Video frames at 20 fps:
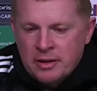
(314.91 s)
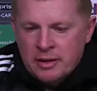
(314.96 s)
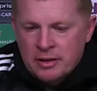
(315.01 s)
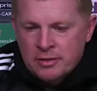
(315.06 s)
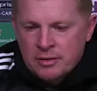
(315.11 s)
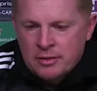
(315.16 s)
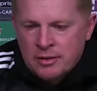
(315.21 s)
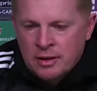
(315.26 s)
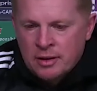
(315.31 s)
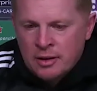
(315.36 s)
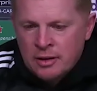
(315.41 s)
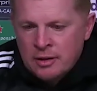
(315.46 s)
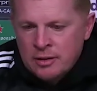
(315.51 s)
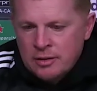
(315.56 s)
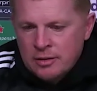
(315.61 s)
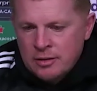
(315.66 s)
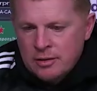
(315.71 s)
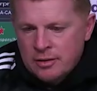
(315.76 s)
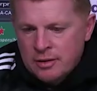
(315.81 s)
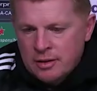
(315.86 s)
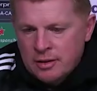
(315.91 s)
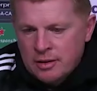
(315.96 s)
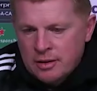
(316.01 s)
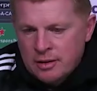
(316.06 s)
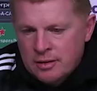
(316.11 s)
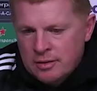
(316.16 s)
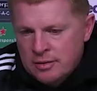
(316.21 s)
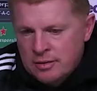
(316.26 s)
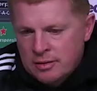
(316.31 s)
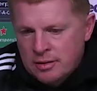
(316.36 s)
and they're
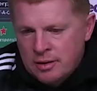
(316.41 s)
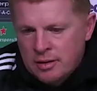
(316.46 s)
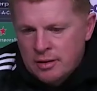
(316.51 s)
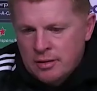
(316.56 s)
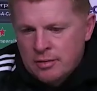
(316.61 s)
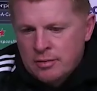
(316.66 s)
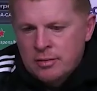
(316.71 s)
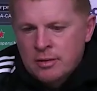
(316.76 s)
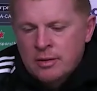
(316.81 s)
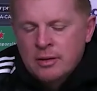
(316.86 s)
thinking near,